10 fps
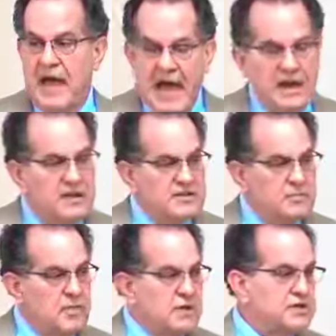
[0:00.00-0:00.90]
That is
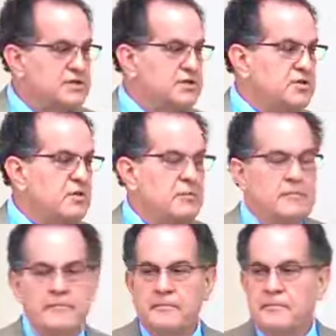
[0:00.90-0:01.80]
a precious jewel.
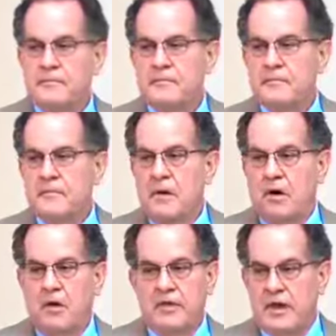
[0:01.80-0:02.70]

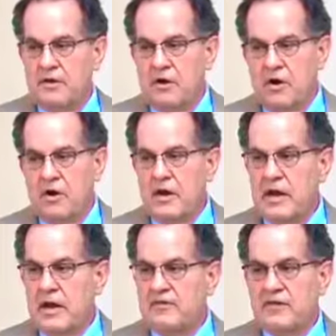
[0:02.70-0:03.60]
All the other
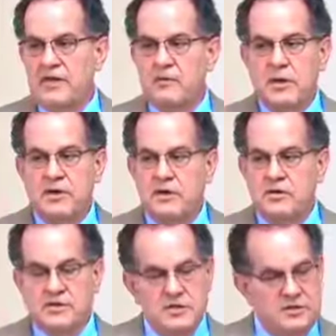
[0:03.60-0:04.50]
learning and everything we
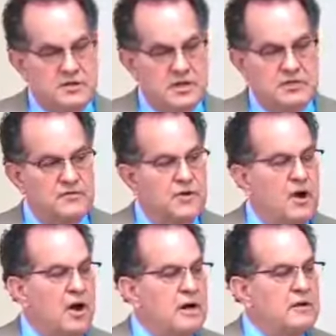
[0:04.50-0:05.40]
do is just, it's for
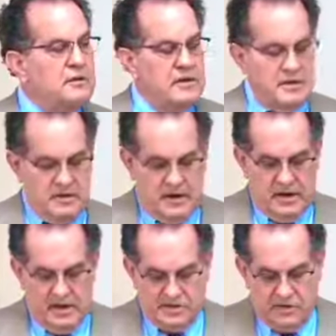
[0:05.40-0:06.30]
naught
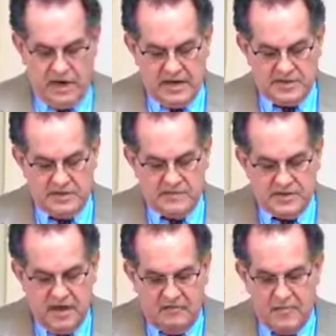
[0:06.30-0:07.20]
unless Christ
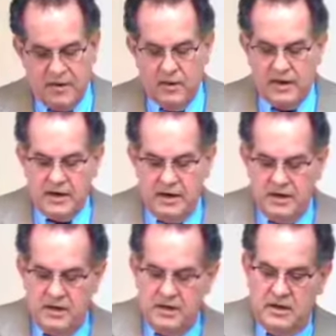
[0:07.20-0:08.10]
himself be willing
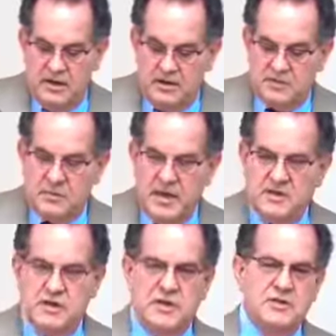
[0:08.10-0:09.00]
to
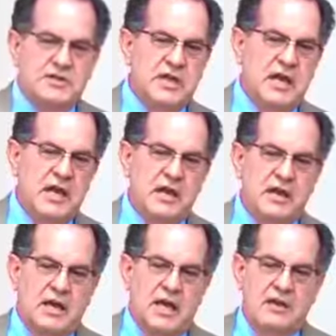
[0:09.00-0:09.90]
speak. So you can
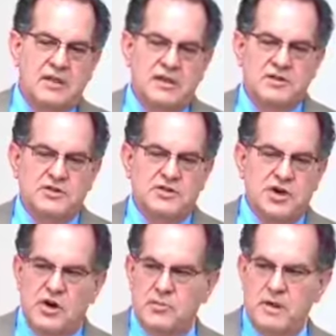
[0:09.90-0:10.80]
see, again, the
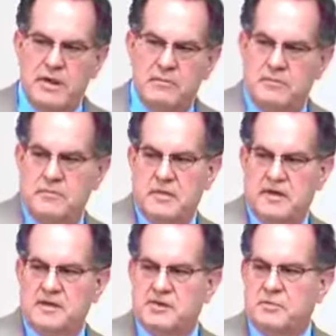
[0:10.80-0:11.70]
discernment
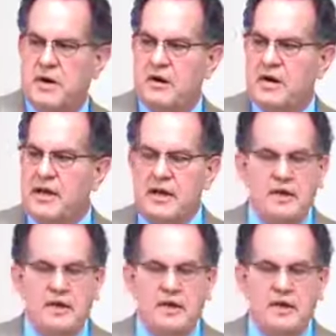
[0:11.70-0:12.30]
that the Spirit